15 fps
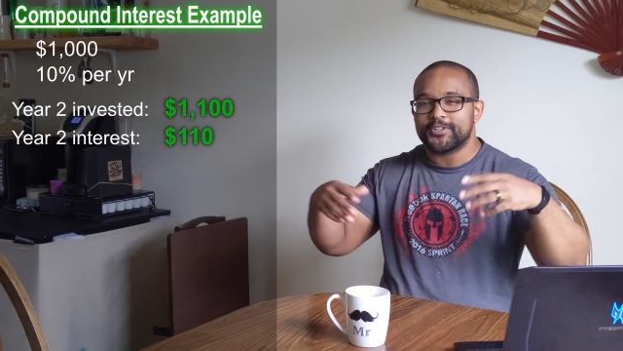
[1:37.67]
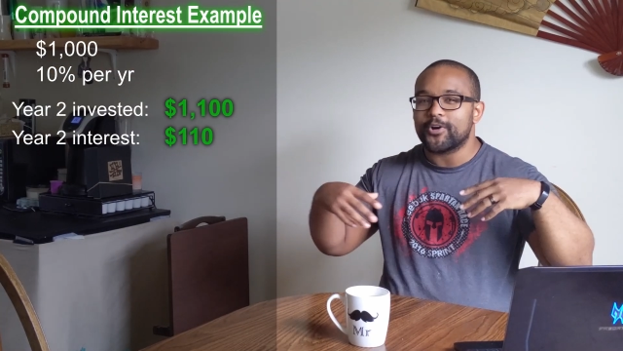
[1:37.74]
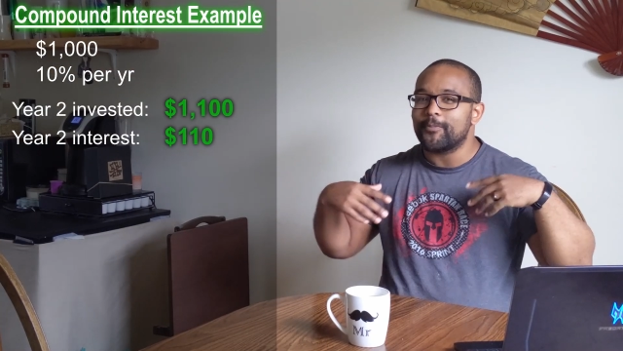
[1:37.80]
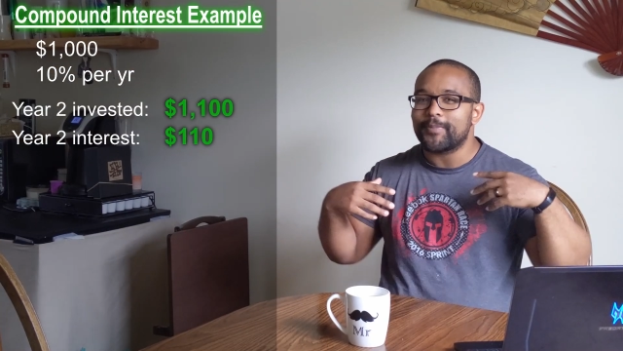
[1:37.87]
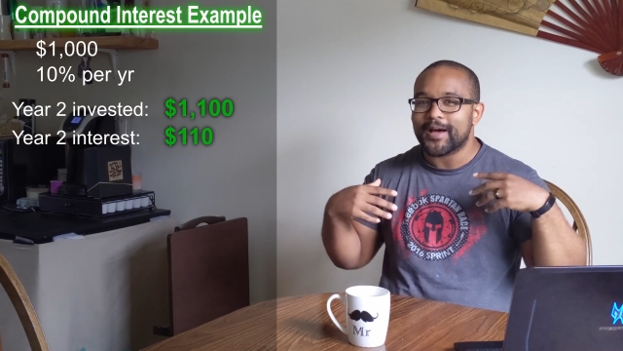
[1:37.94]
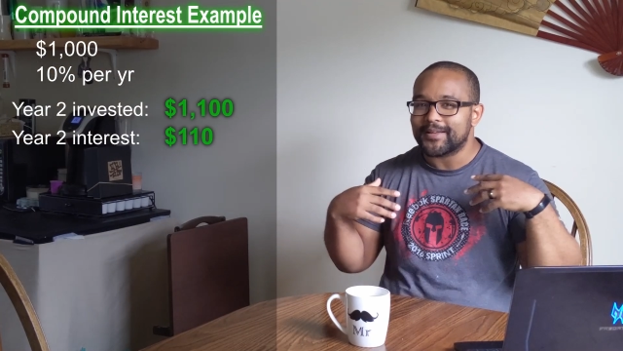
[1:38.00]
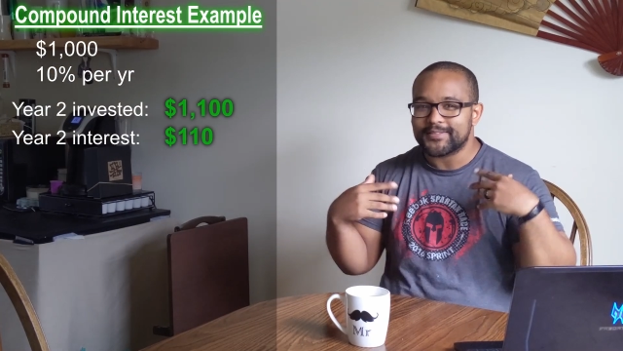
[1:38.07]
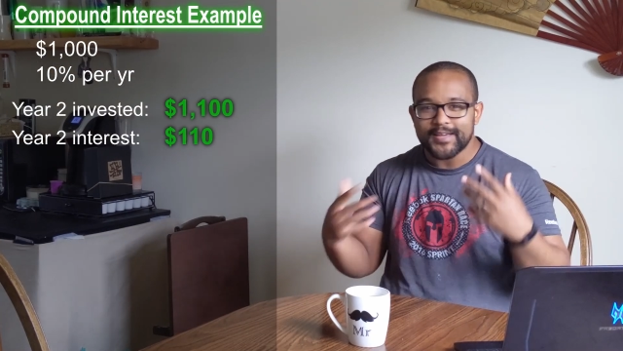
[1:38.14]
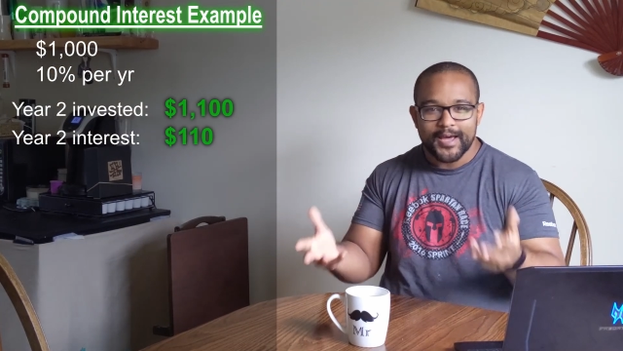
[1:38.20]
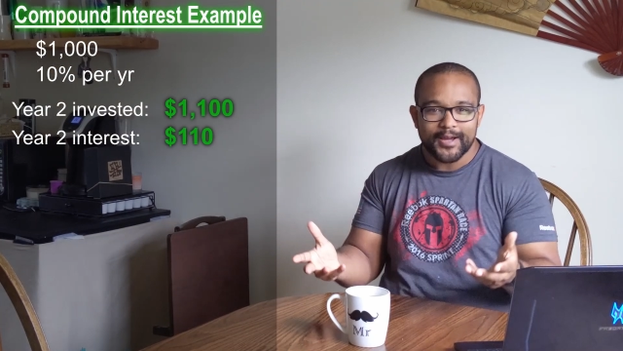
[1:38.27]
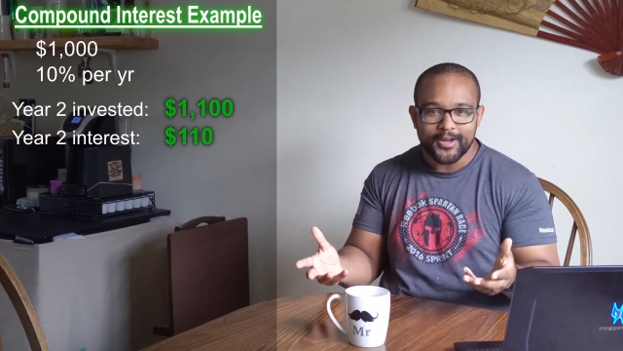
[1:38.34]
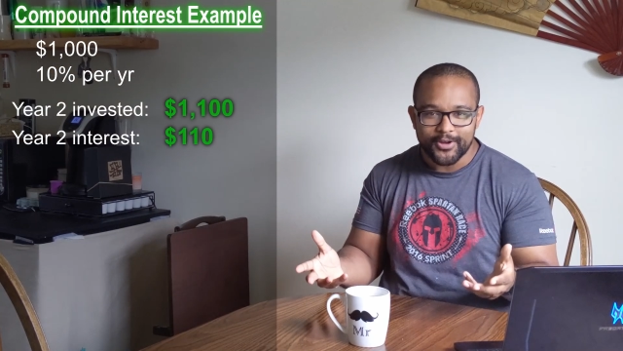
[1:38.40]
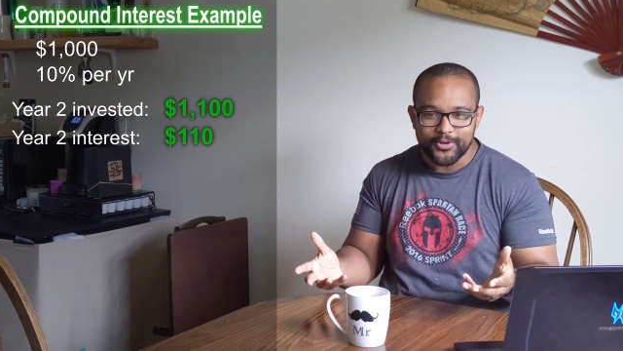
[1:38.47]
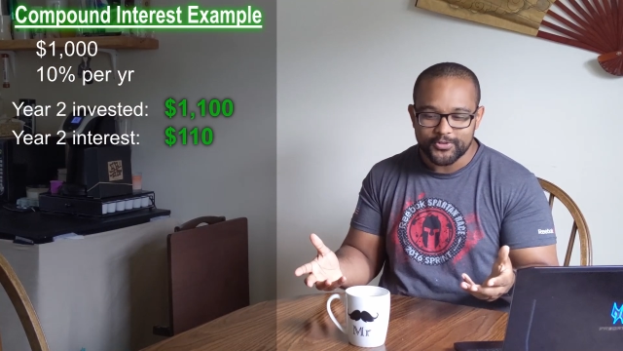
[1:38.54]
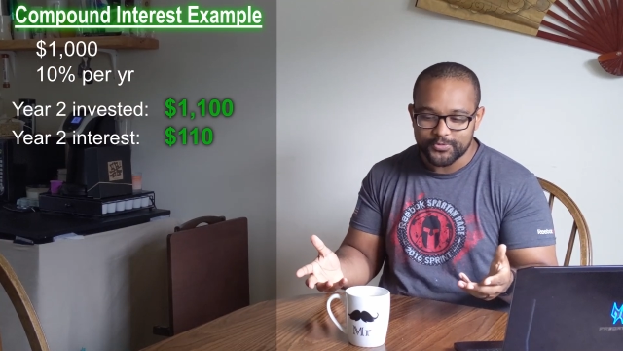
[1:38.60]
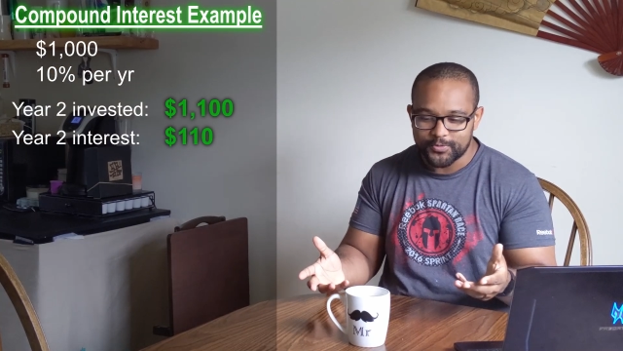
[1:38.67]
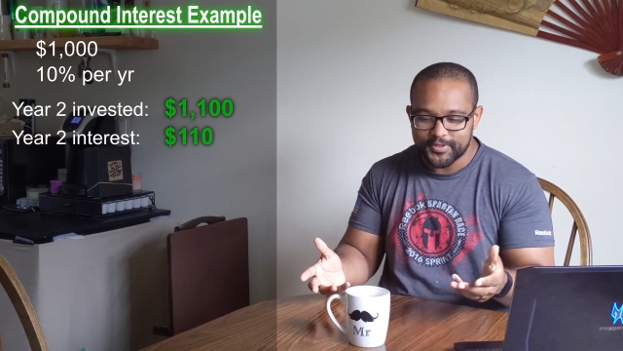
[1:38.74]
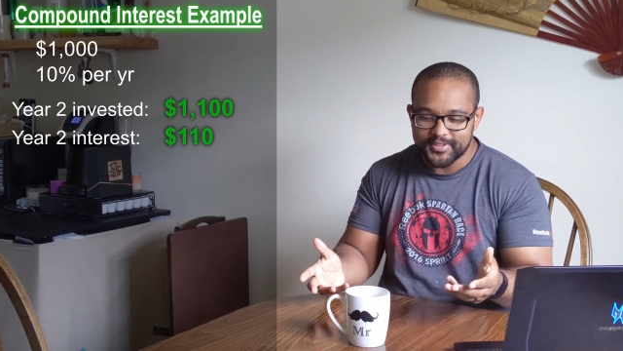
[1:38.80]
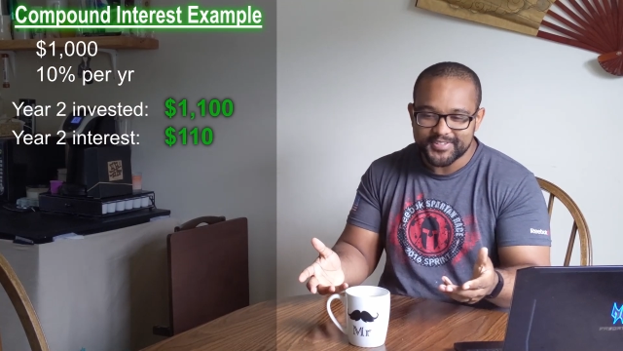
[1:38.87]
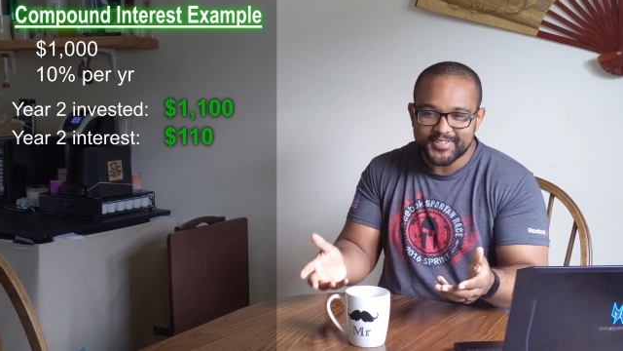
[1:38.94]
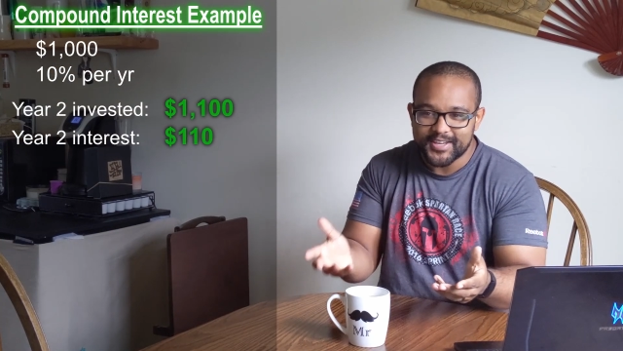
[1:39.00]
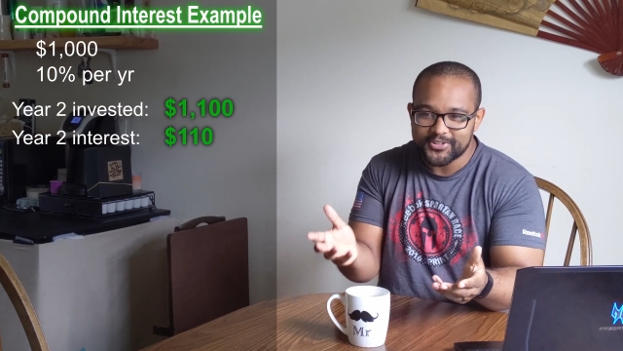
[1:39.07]
don't buy tacos with
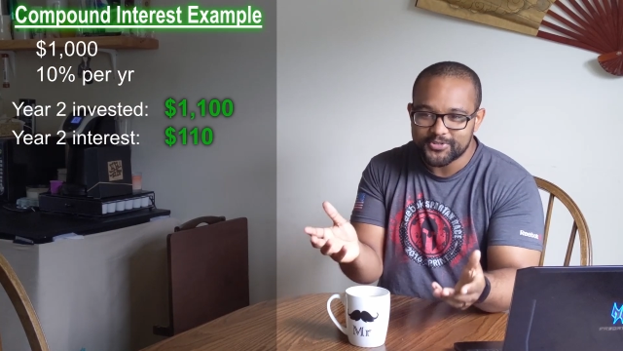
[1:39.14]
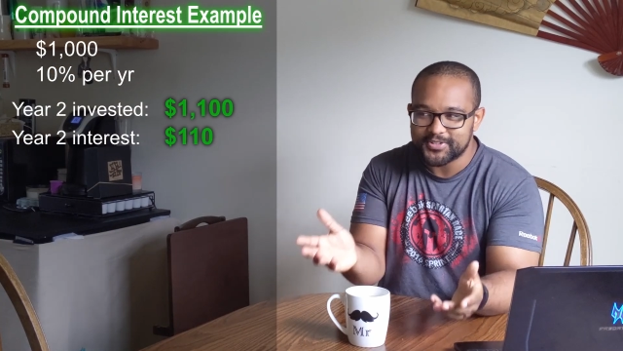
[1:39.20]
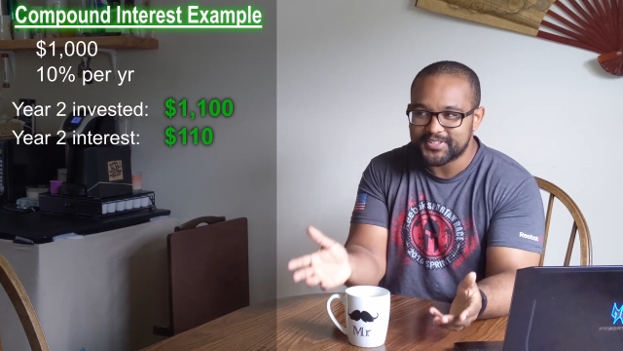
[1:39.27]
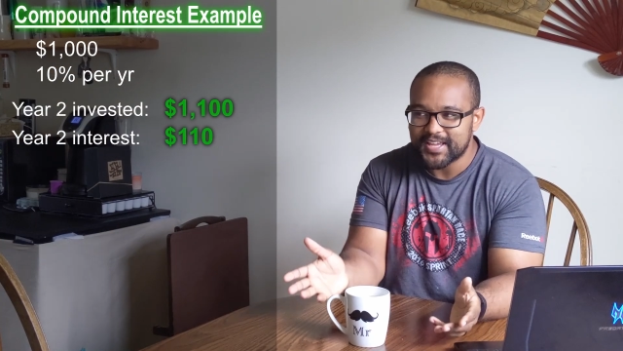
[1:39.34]
this extra